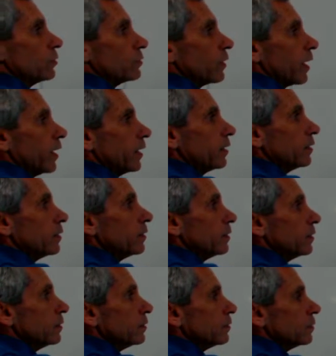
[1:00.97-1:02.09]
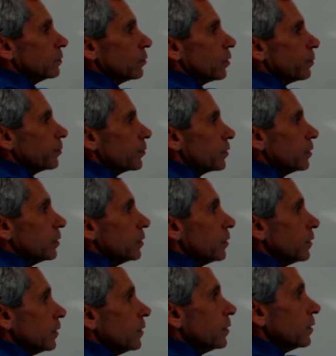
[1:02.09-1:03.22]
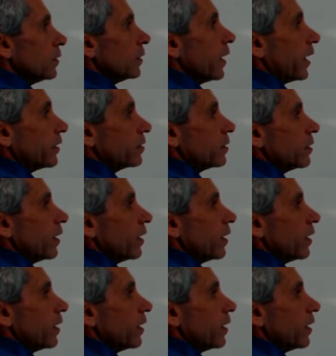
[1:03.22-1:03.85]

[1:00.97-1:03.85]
to, right? Whoops. Less